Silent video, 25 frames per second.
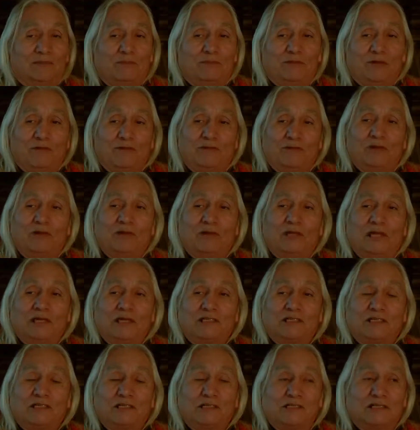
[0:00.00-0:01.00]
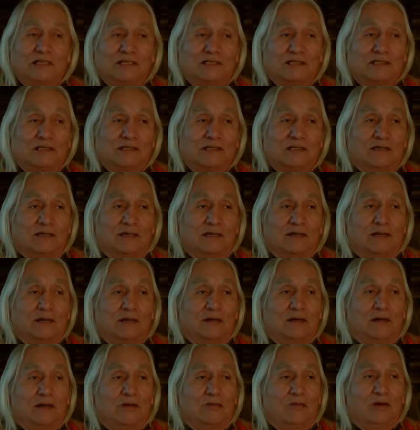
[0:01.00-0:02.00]
Buffalo Nation says,
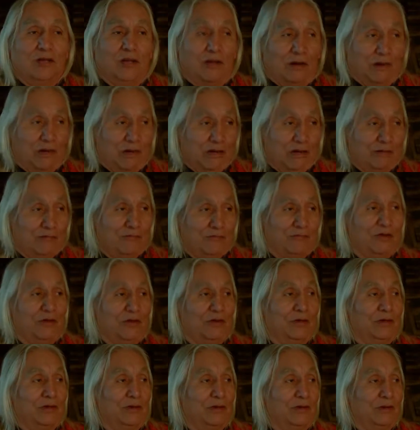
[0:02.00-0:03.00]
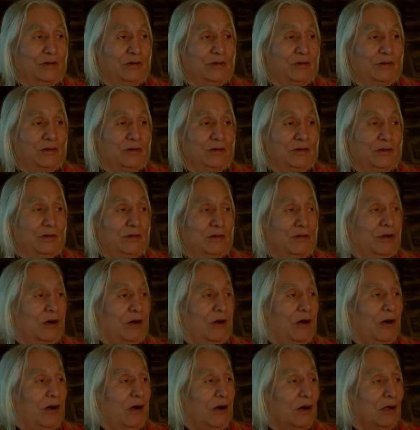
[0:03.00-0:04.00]
We are here for you.
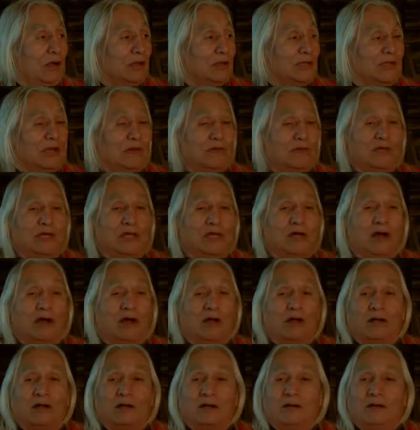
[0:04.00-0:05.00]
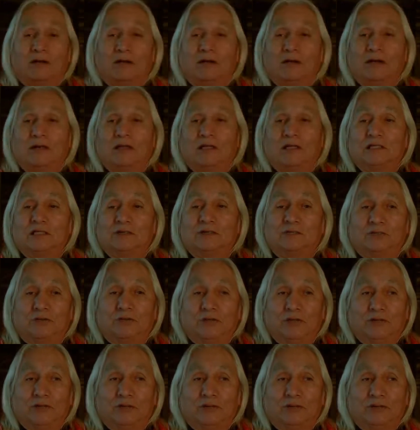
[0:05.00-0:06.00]
All that we are is for
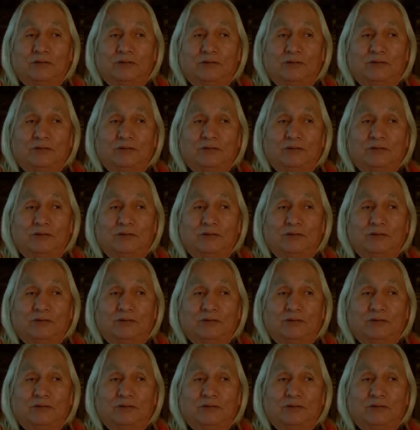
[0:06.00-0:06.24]
you.